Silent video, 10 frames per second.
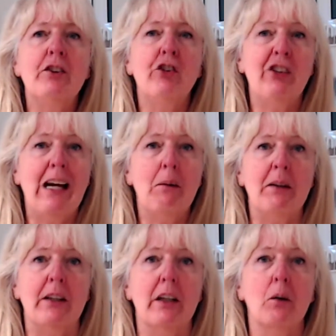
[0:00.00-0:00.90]
to share with
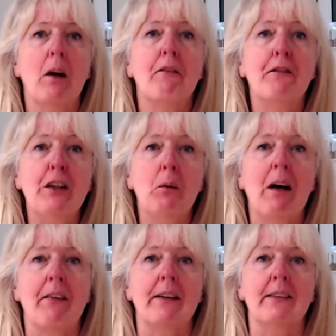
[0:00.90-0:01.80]
you a few
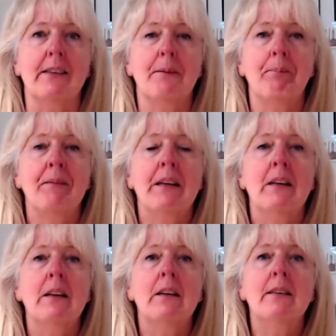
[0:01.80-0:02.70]
others.
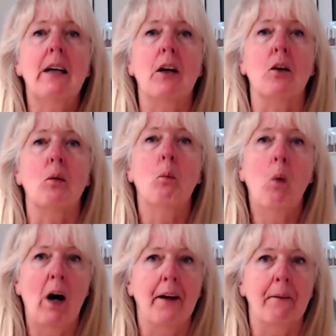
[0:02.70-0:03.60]
So,
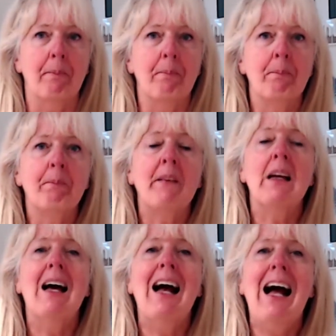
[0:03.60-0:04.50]
1,
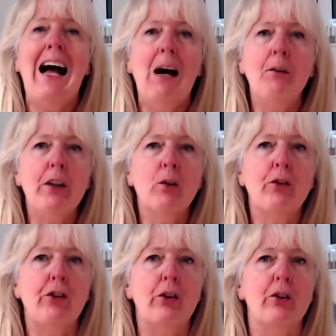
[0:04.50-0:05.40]
how do your
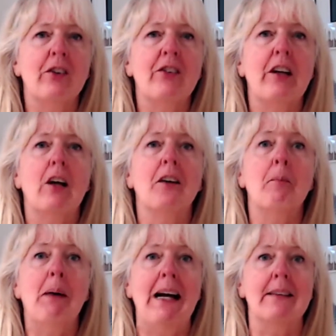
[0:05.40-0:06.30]
students learn
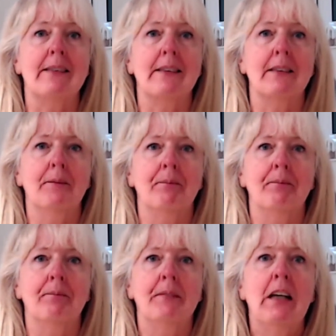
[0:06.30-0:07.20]
best?
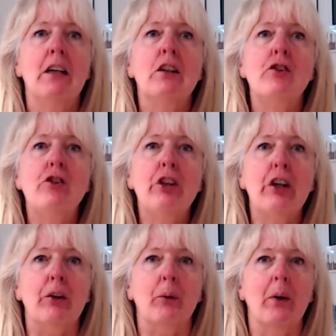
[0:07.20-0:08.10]

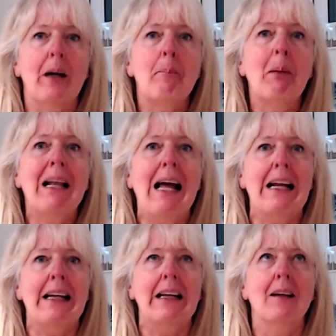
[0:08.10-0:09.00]
2,
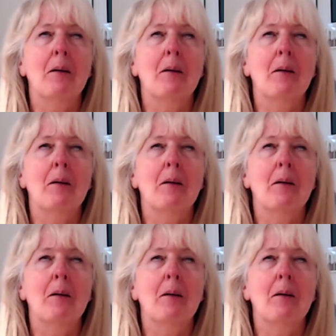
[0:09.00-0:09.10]
planning.